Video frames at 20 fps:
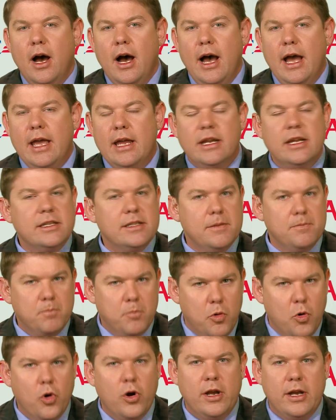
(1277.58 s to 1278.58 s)
it is
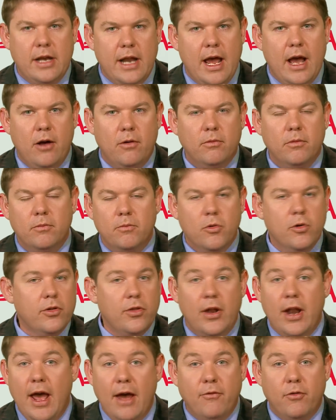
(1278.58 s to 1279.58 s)
important now, more
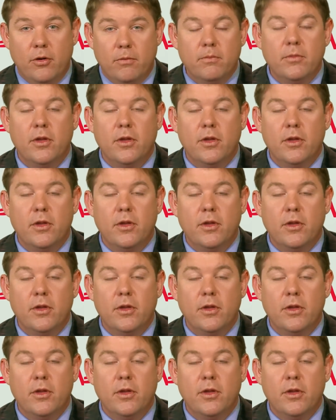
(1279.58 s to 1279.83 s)
than ever,